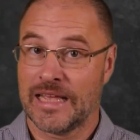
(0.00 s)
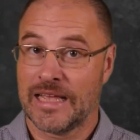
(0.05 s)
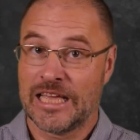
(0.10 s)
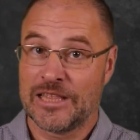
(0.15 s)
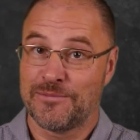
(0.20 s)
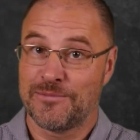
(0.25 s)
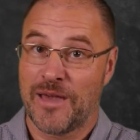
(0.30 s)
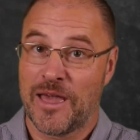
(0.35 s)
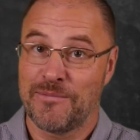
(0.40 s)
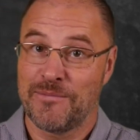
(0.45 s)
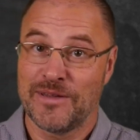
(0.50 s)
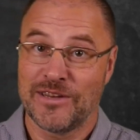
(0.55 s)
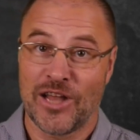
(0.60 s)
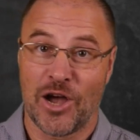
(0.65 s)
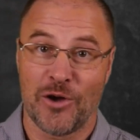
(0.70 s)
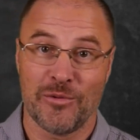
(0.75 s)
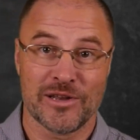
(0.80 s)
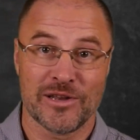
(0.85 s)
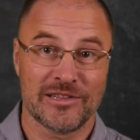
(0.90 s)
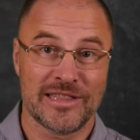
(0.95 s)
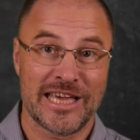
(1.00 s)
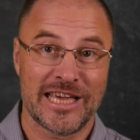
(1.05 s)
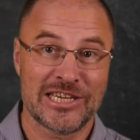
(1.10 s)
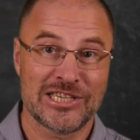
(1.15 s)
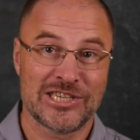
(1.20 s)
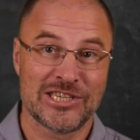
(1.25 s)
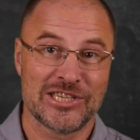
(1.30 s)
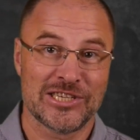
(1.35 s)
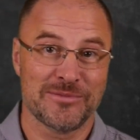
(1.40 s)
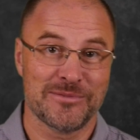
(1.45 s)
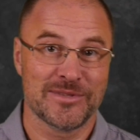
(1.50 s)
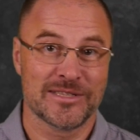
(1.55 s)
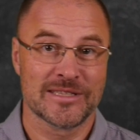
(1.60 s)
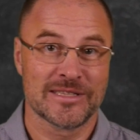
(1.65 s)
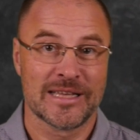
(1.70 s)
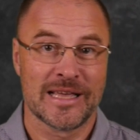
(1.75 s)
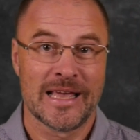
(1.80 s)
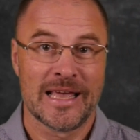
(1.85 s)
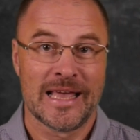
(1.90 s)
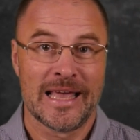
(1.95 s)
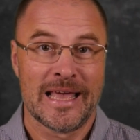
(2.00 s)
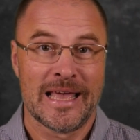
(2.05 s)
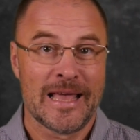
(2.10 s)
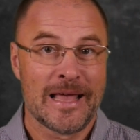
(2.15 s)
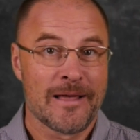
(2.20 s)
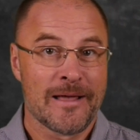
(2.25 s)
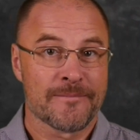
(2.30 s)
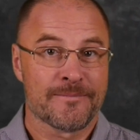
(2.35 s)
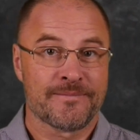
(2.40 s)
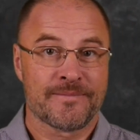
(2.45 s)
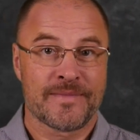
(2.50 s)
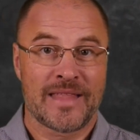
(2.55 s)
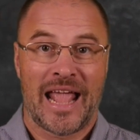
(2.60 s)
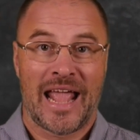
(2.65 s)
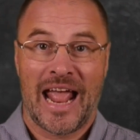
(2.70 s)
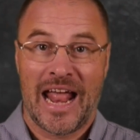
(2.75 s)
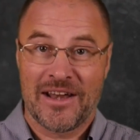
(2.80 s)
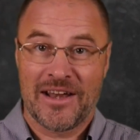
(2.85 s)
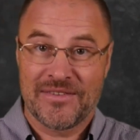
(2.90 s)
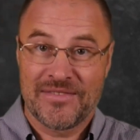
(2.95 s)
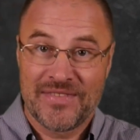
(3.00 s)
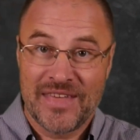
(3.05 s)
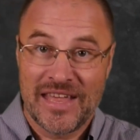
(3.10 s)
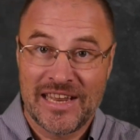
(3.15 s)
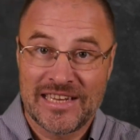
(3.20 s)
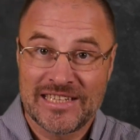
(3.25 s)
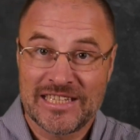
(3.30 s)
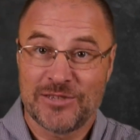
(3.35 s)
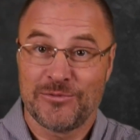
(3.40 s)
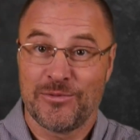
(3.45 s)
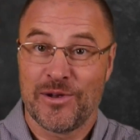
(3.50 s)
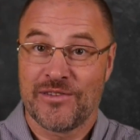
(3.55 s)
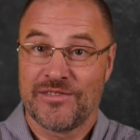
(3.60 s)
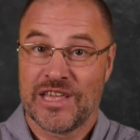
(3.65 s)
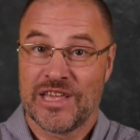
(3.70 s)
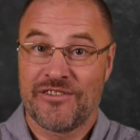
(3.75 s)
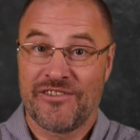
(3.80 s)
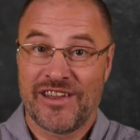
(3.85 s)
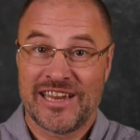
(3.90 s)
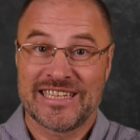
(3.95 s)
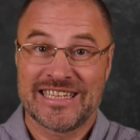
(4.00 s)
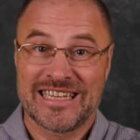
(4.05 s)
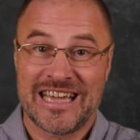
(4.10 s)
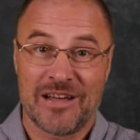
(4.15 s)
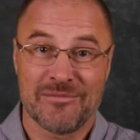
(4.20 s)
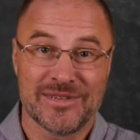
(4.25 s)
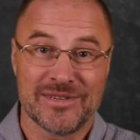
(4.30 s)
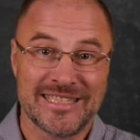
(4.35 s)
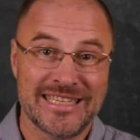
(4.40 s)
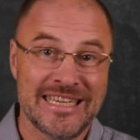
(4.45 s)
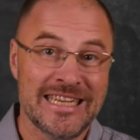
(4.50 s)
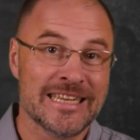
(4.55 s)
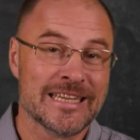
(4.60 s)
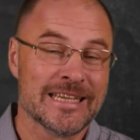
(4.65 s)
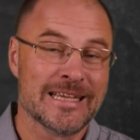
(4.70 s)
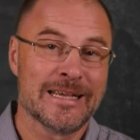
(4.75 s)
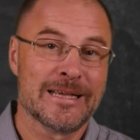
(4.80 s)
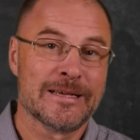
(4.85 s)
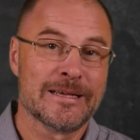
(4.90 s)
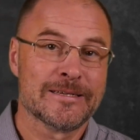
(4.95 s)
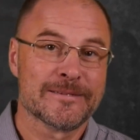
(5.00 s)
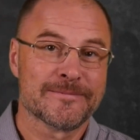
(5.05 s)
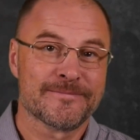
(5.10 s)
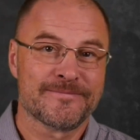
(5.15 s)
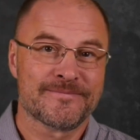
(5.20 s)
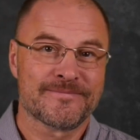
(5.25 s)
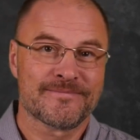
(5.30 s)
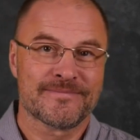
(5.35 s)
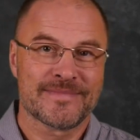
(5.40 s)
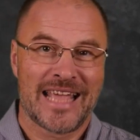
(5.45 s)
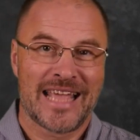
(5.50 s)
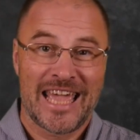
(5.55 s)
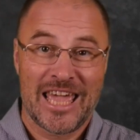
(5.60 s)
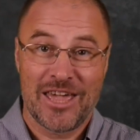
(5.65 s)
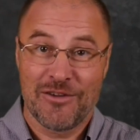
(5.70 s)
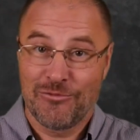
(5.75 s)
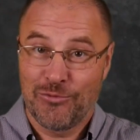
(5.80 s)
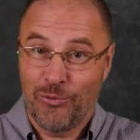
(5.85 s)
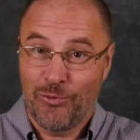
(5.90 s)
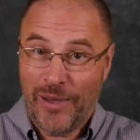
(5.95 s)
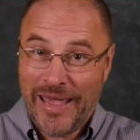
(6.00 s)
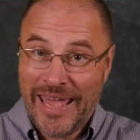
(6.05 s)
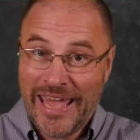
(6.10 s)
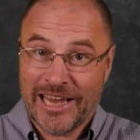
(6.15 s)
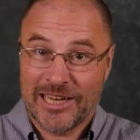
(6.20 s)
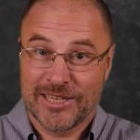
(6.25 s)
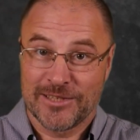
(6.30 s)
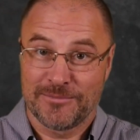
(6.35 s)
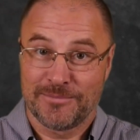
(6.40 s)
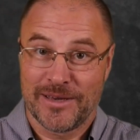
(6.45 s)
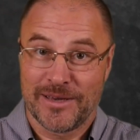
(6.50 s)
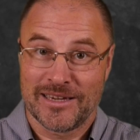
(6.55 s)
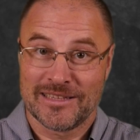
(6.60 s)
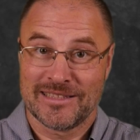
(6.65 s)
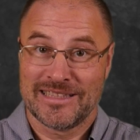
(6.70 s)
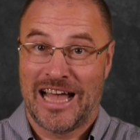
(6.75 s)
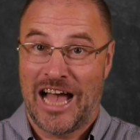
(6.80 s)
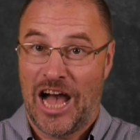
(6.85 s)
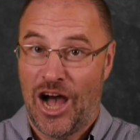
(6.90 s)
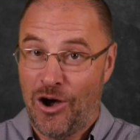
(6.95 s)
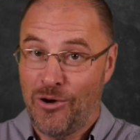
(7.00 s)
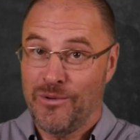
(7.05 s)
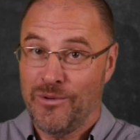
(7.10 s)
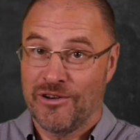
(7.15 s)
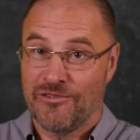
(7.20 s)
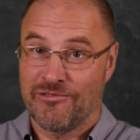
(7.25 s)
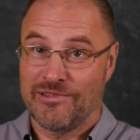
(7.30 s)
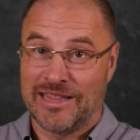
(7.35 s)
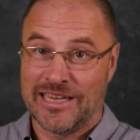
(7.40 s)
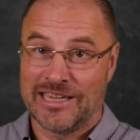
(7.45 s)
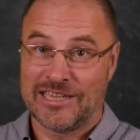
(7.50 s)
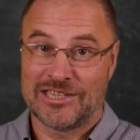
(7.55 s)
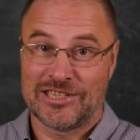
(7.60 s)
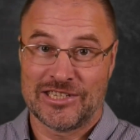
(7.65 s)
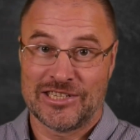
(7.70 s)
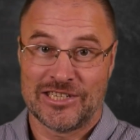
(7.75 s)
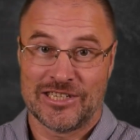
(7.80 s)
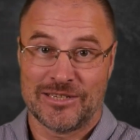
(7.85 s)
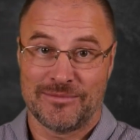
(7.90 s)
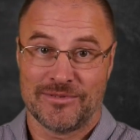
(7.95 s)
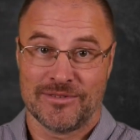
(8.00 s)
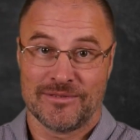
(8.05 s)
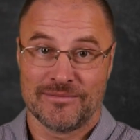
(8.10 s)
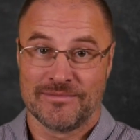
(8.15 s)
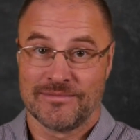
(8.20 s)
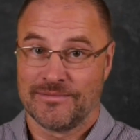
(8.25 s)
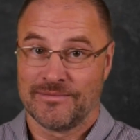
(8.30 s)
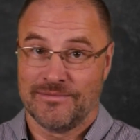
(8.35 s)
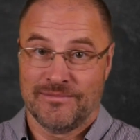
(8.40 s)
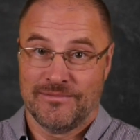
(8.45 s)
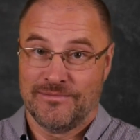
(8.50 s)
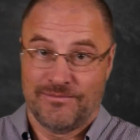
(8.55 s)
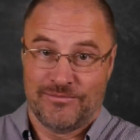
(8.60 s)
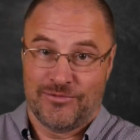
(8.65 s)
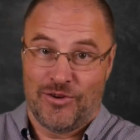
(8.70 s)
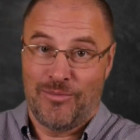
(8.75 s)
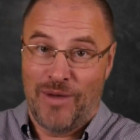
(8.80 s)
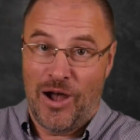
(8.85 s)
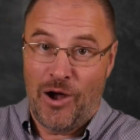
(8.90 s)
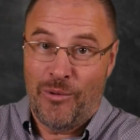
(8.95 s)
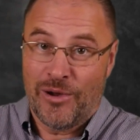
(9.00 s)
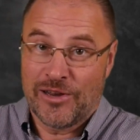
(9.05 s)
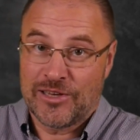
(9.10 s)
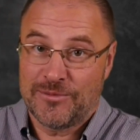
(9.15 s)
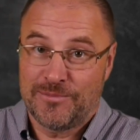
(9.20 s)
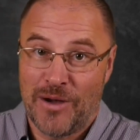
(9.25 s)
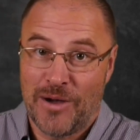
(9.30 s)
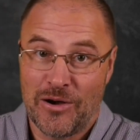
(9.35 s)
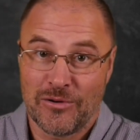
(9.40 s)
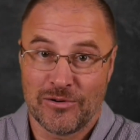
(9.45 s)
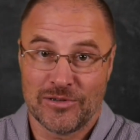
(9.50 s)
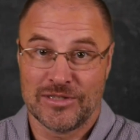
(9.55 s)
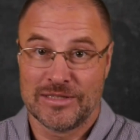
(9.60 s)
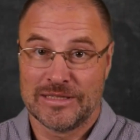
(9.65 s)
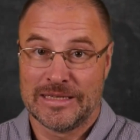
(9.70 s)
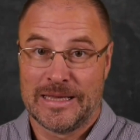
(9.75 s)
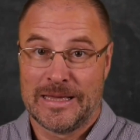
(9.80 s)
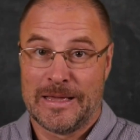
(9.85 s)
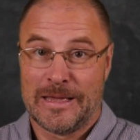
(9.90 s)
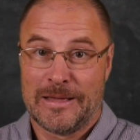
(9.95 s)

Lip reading: It may be in our relationships. And this is where the risk comes in. If we expect our relationships from our spouse,